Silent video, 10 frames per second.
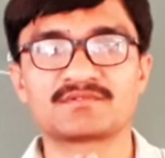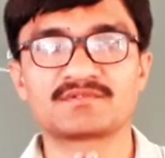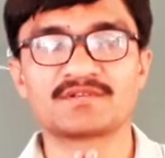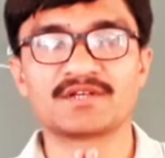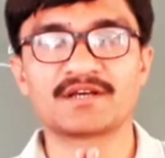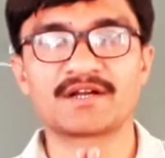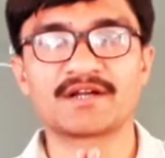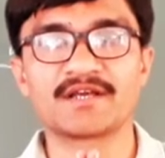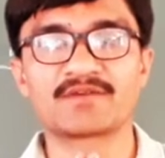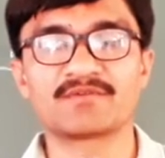near
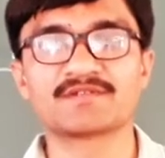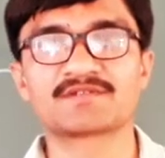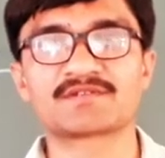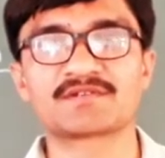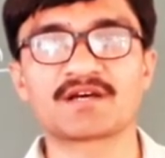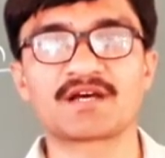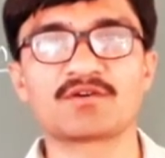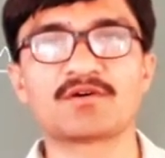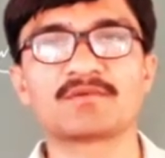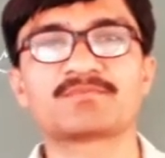and dear ones.
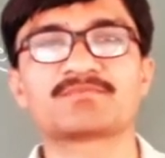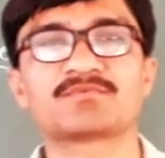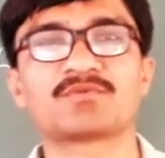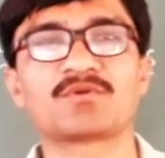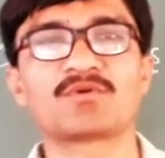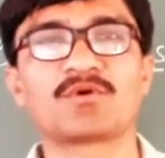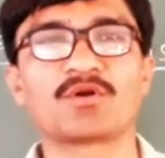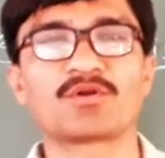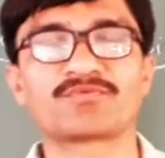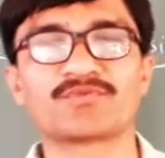I hope
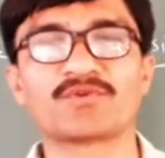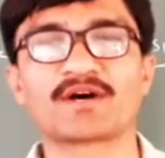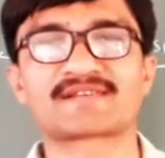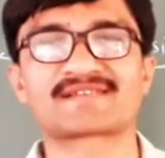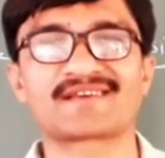all of you are